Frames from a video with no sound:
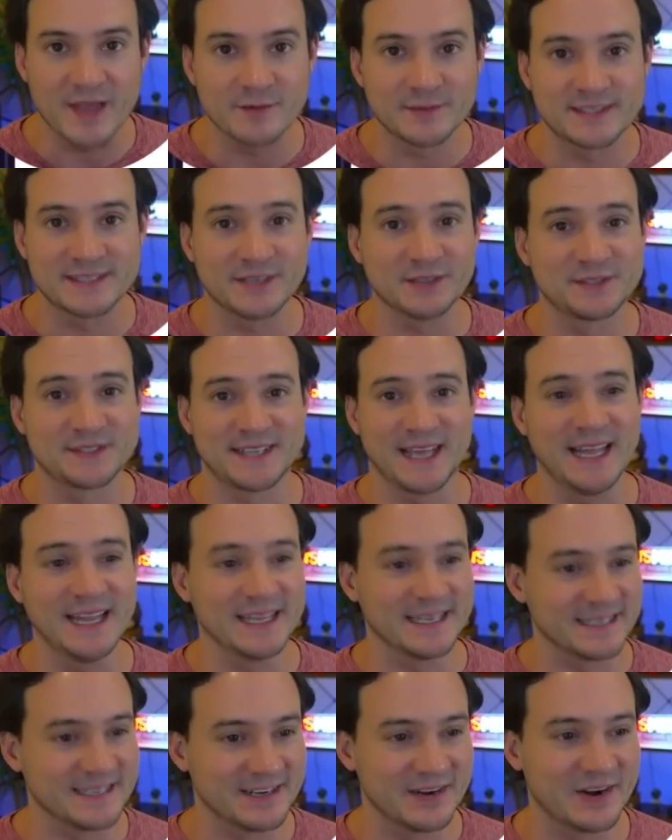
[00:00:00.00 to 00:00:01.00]
It was still
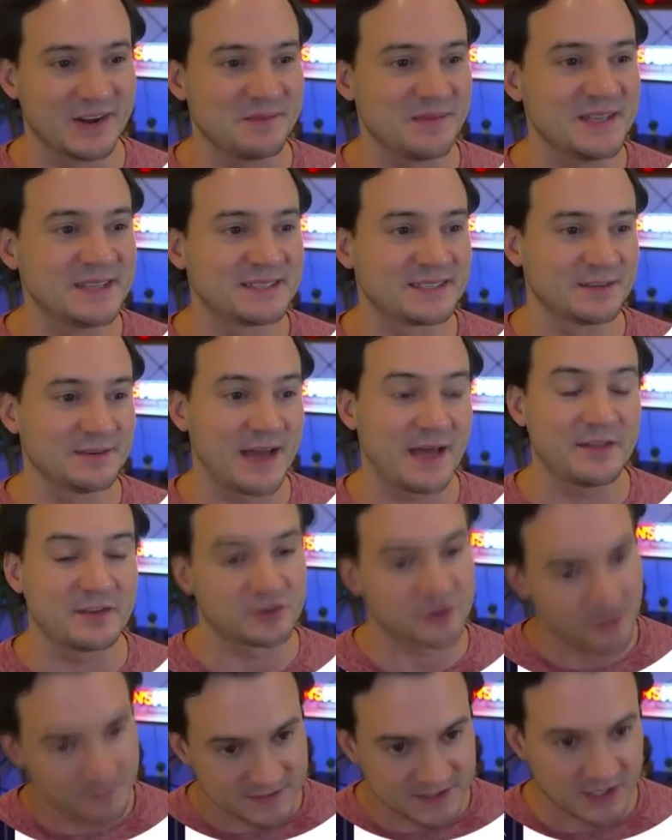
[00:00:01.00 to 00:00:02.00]
selling, you know what I mean? So now that
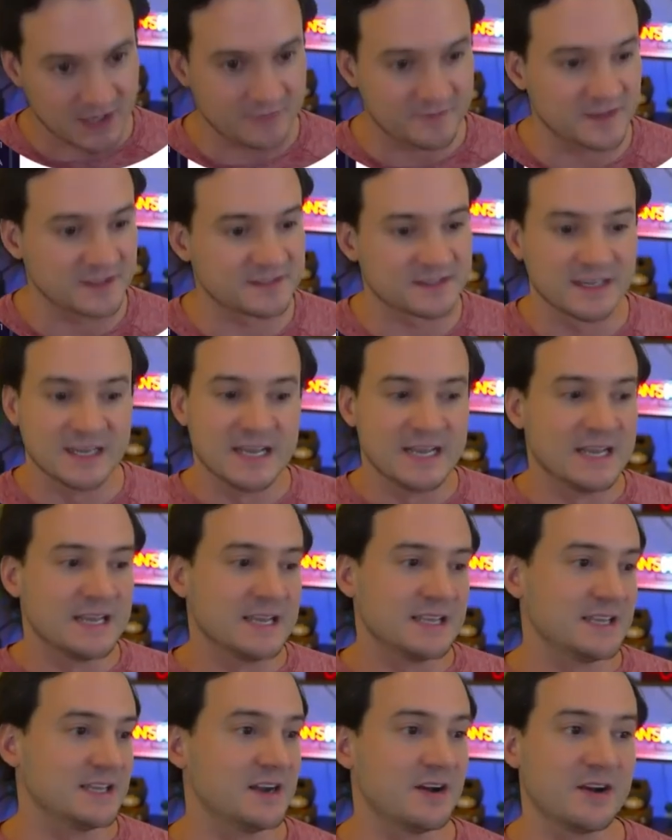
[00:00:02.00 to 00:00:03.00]
Trump's in office,
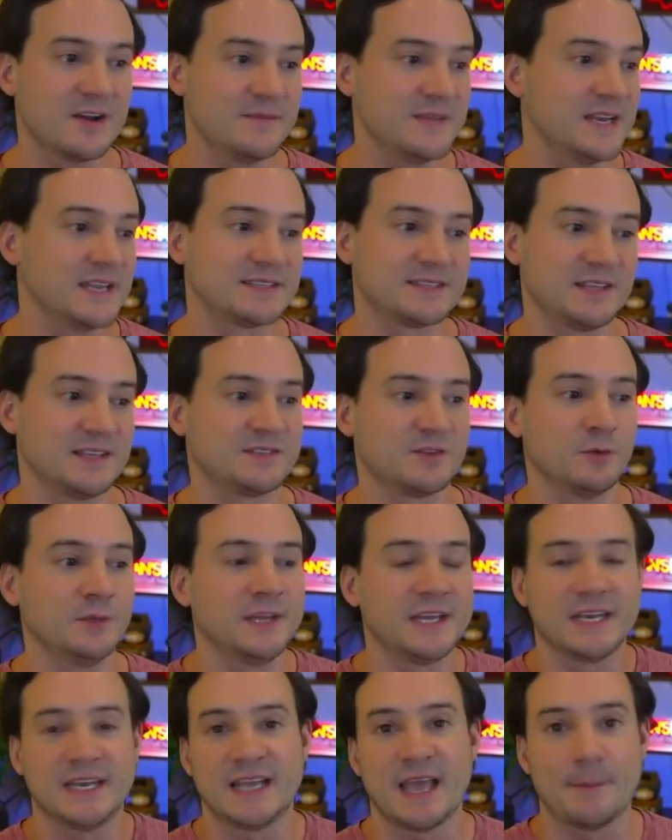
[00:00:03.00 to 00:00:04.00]
you know what I mean? It's
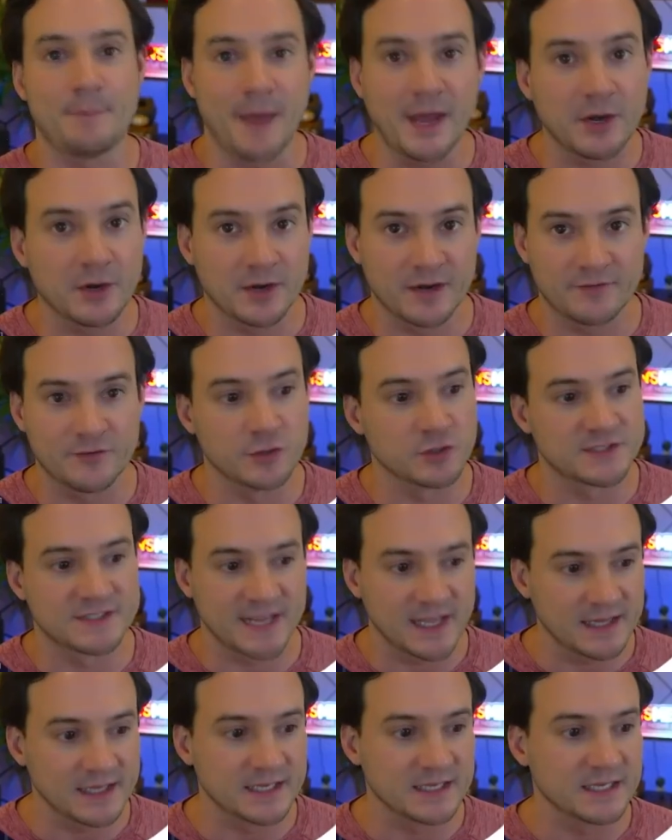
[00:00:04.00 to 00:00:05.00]
only going to get better if you're
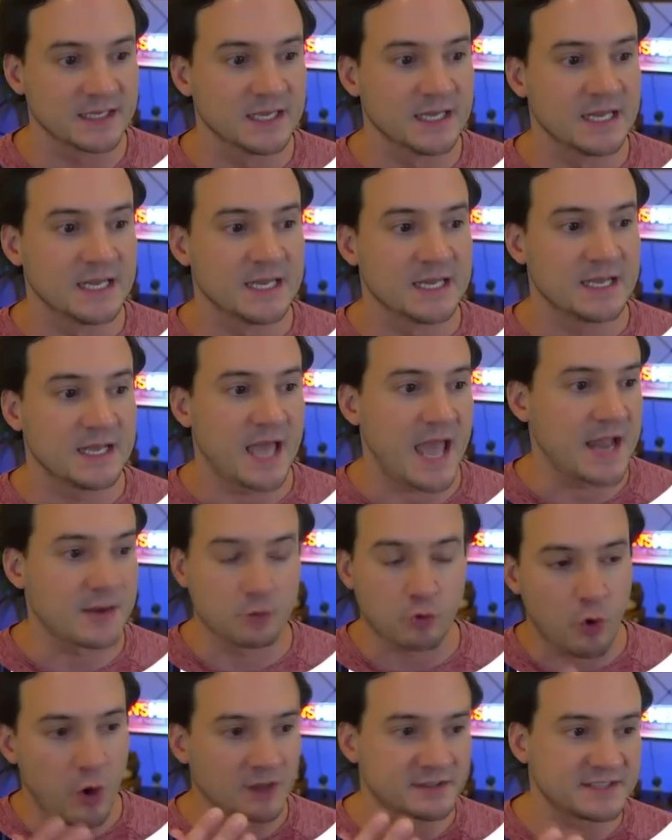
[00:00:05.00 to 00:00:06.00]
selling
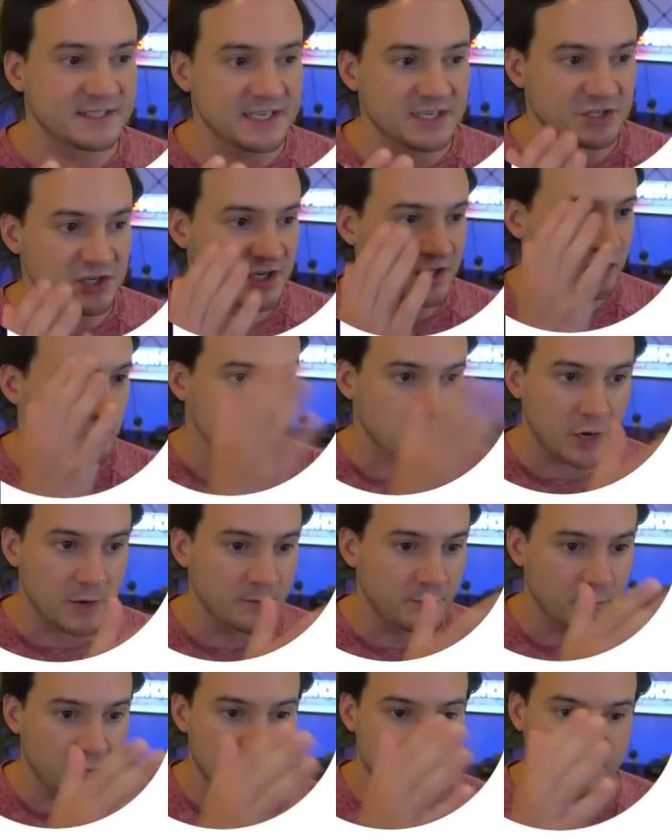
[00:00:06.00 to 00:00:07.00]
and cross niching
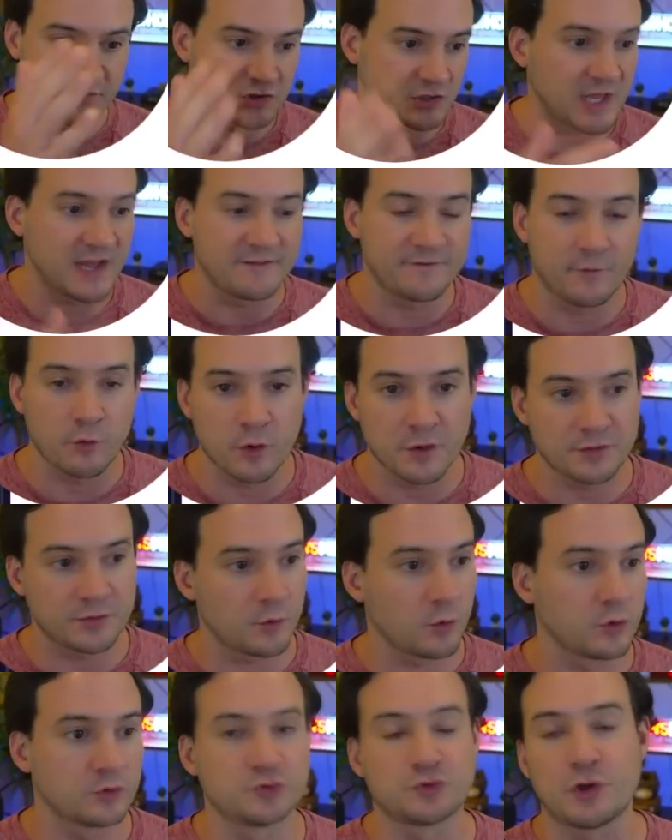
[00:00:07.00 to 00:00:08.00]
Trump with July 4th
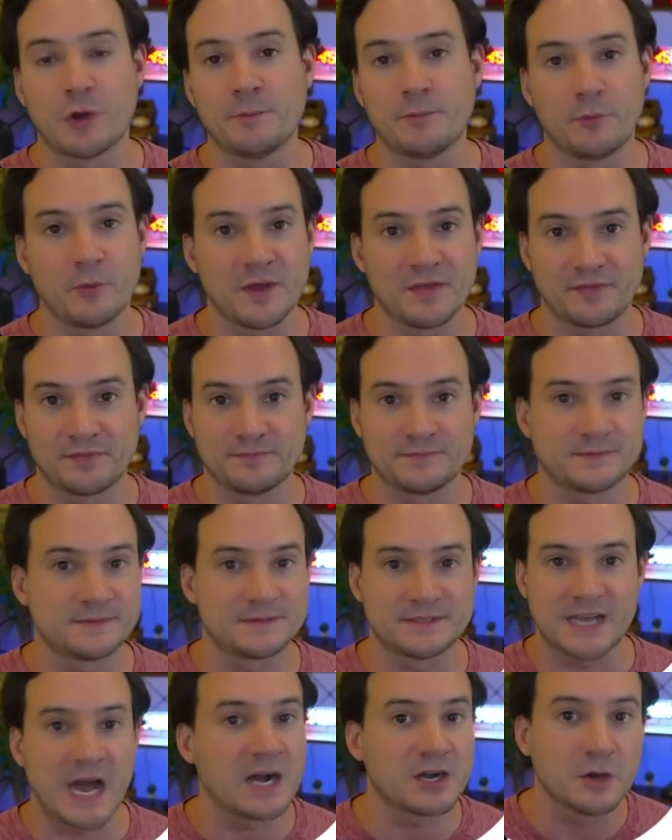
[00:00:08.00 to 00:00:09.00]
or Trump with
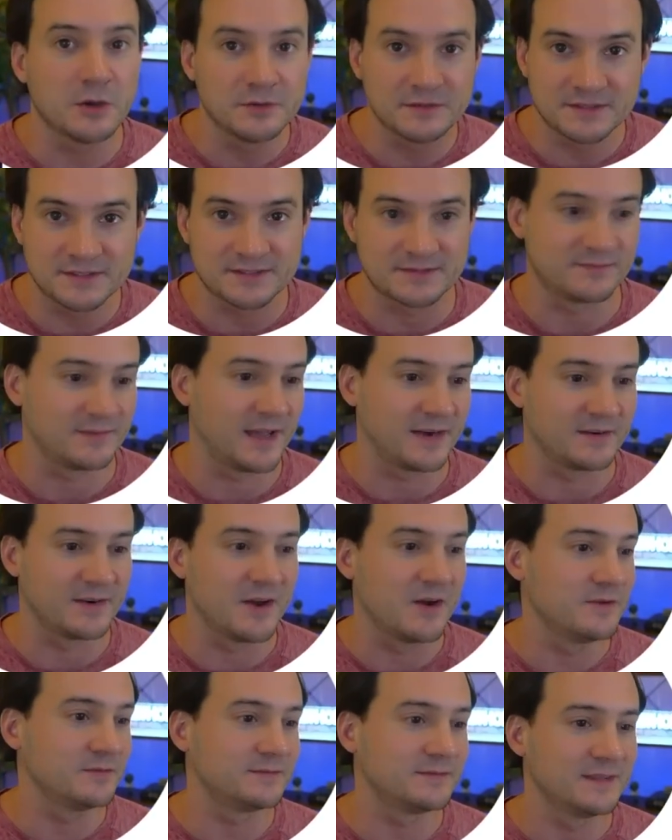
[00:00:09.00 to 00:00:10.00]
tacos. I don't
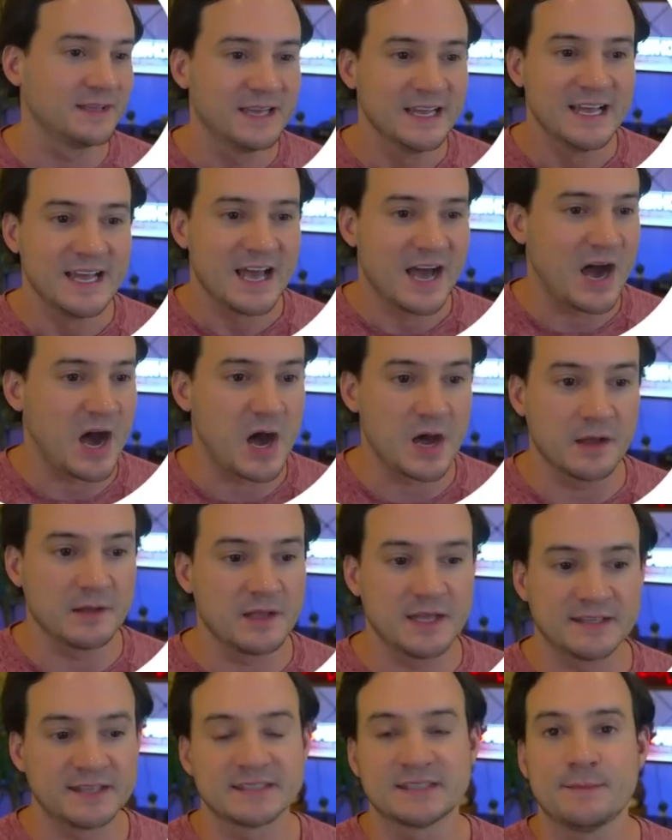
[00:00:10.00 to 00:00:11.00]
know.
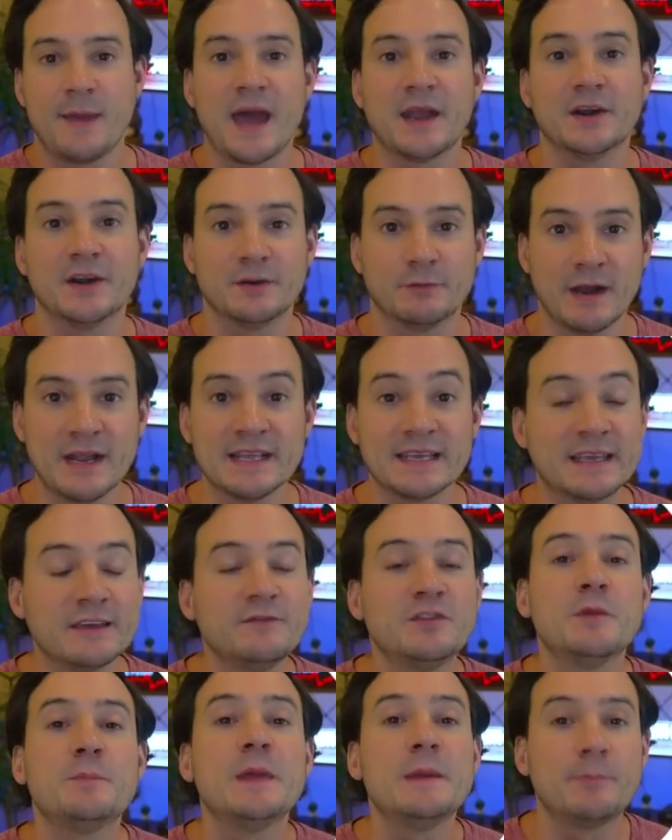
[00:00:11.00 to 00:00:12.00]
It doesn't matter, right?
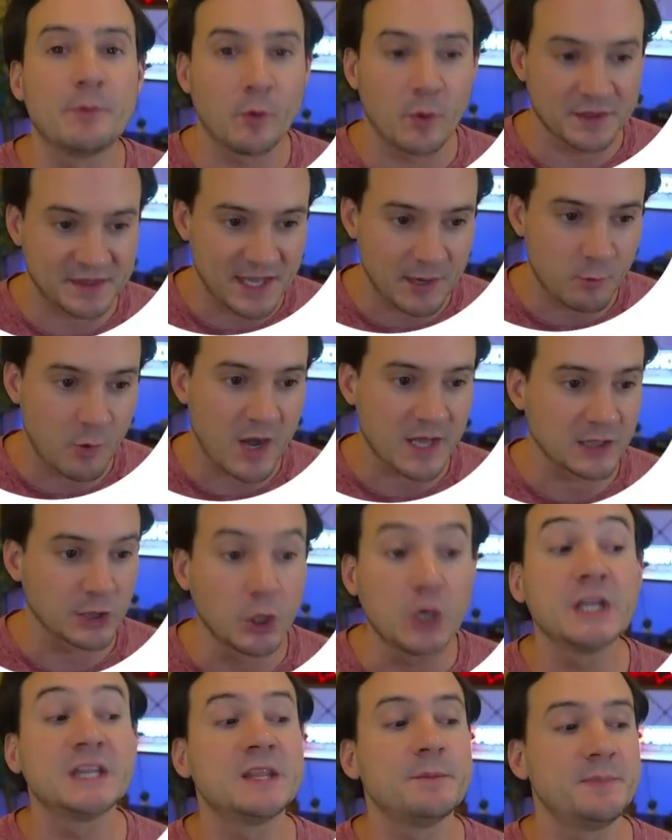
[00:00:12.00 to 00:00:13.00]
Give the people what they want.
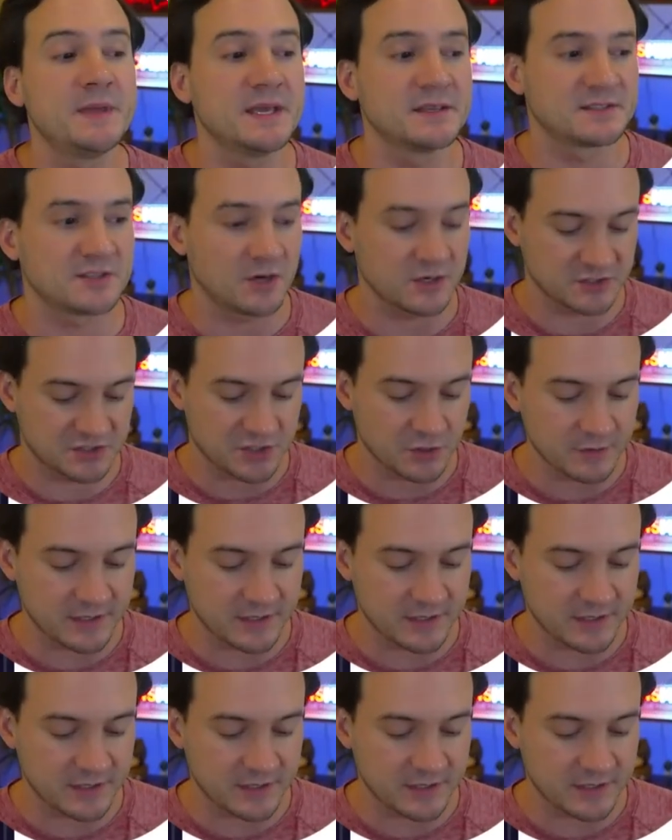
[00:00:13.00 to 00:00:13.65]
Look at the BSRs.